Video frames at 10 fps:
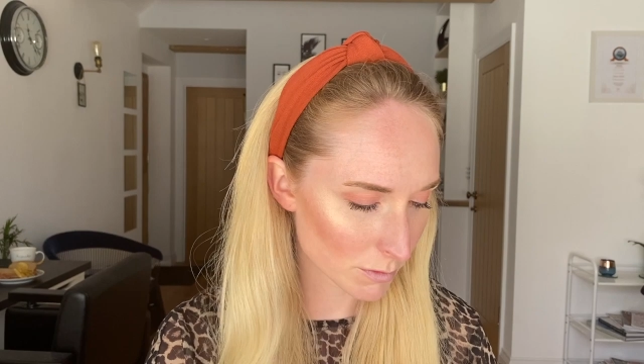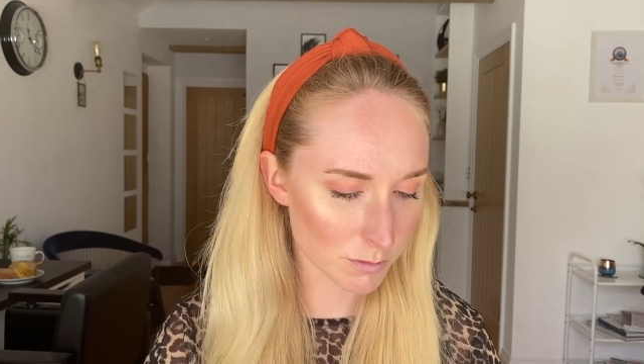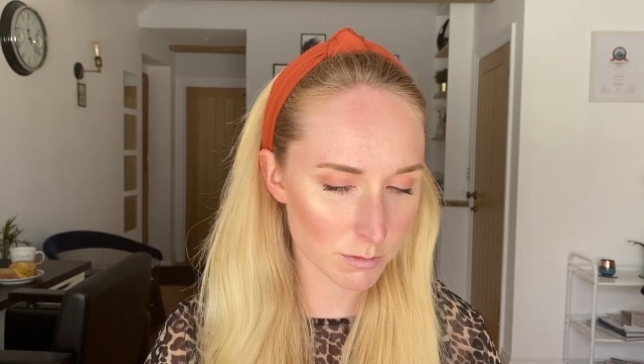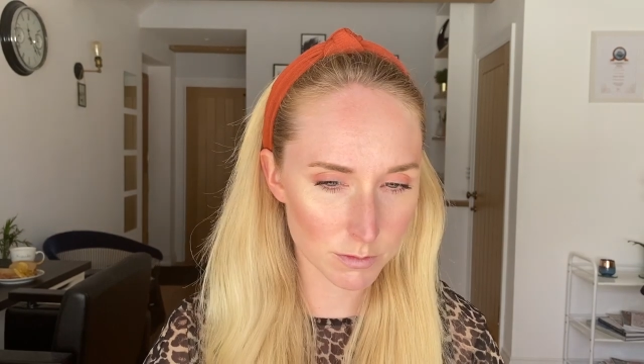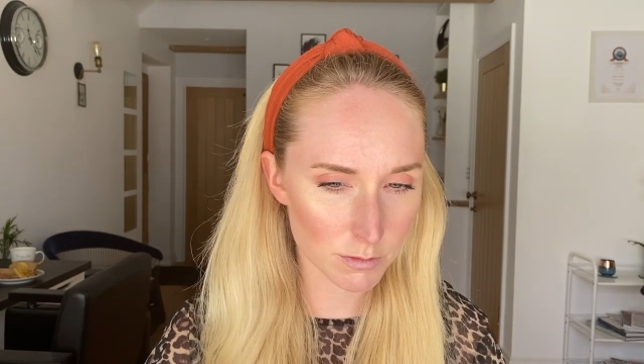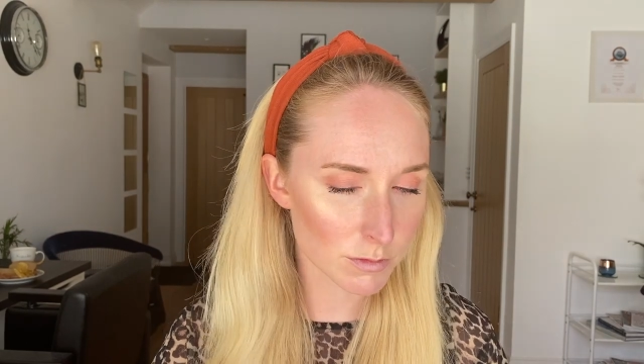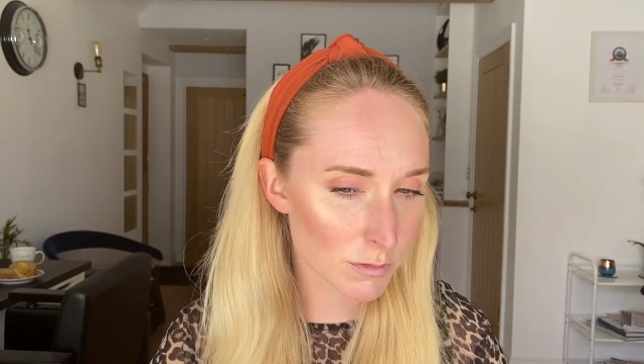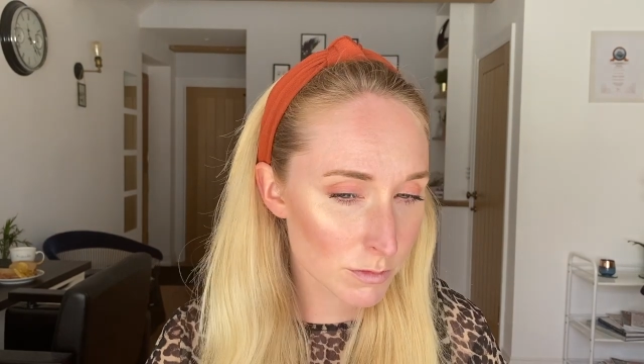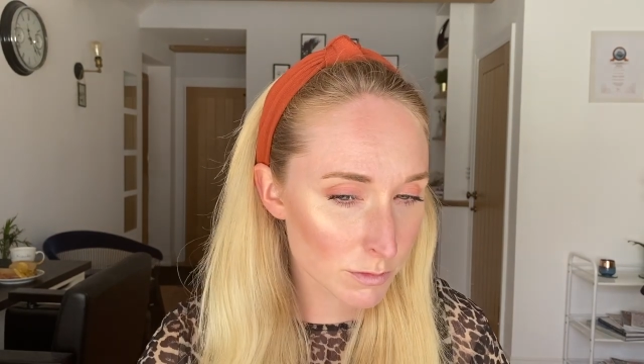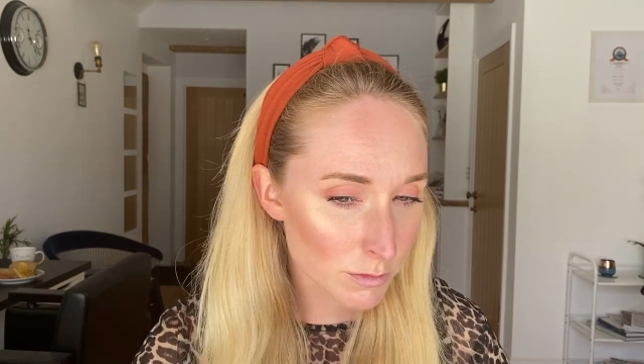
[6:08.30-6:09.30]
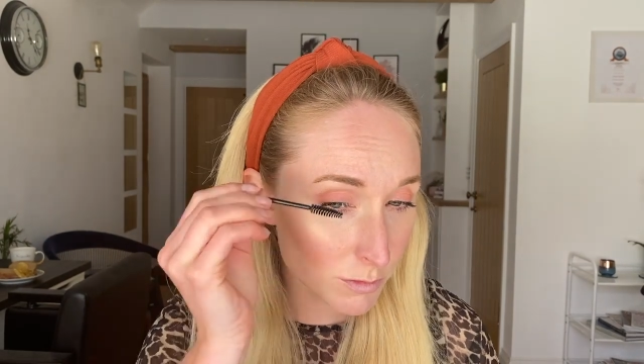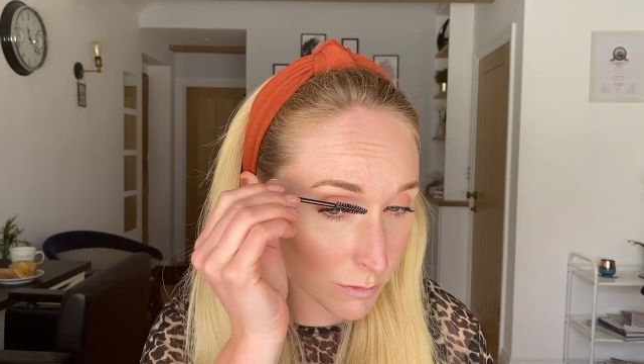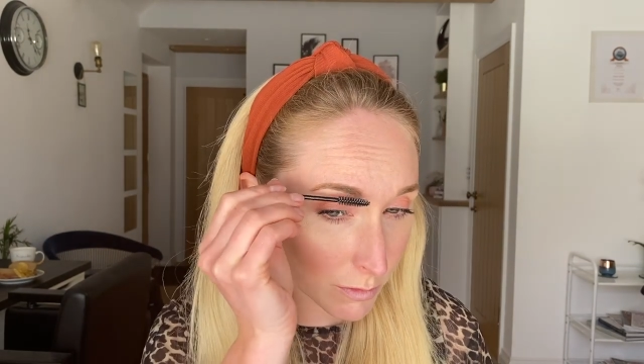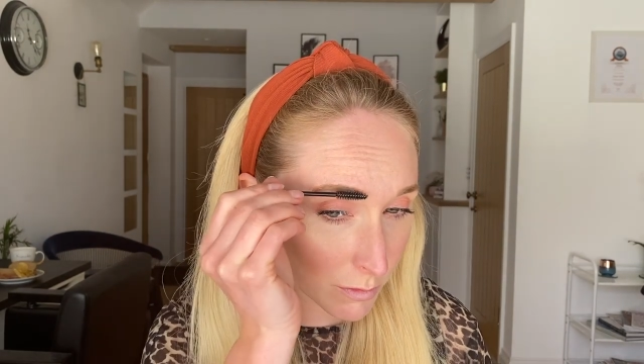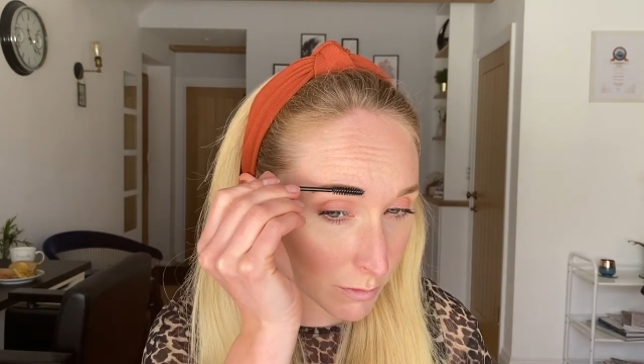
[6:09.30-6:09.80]
So really give it a
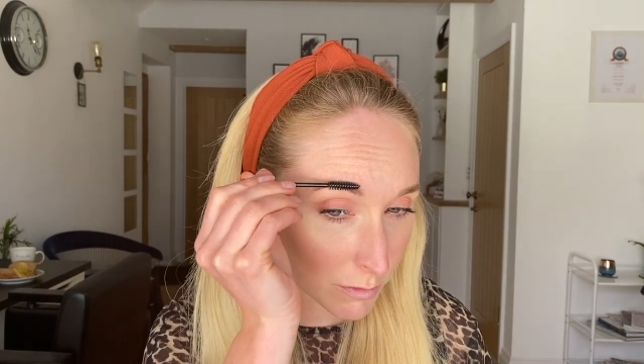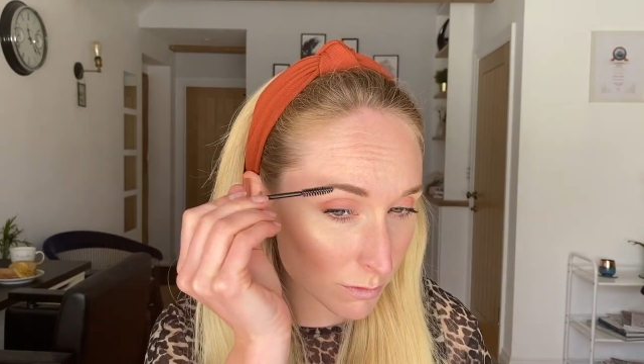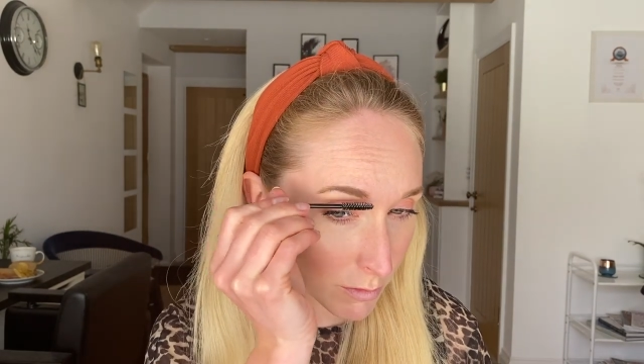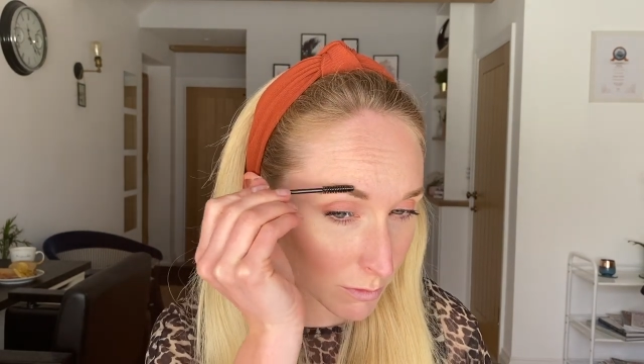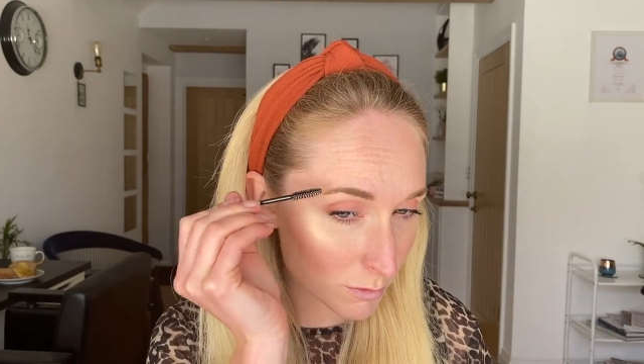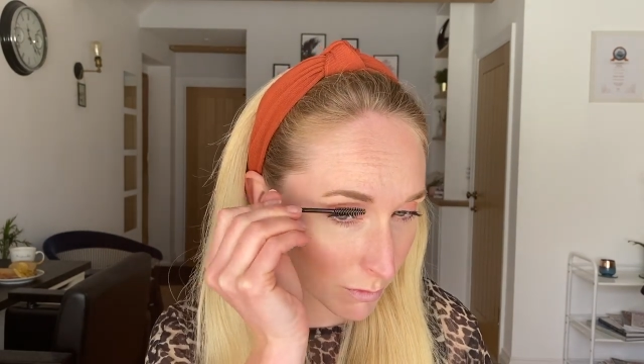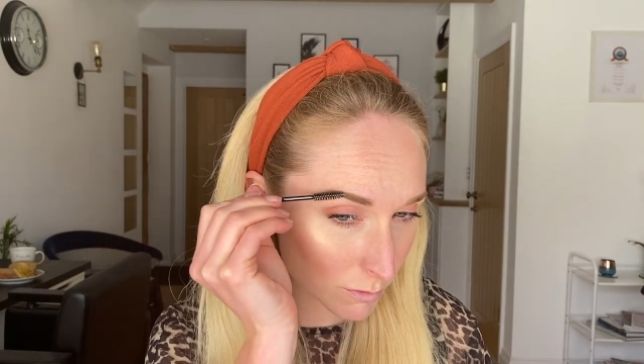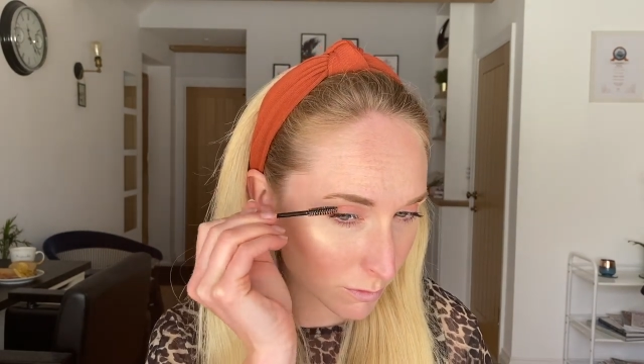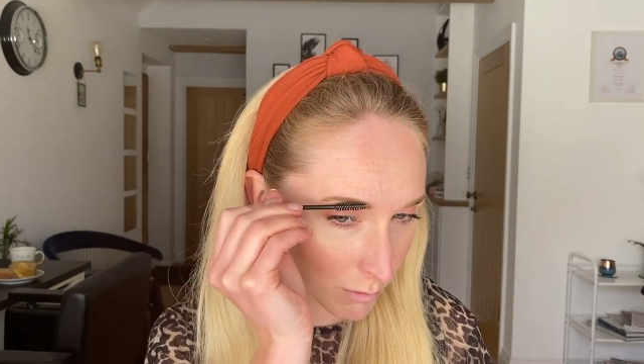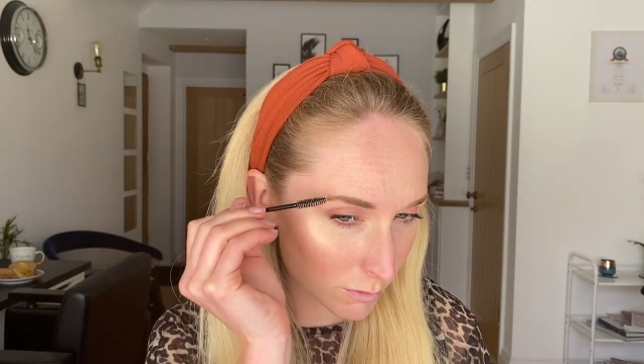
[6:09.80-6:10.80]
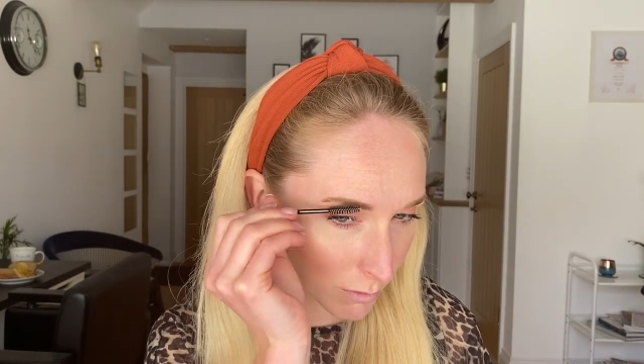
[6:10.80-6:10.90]
good push through,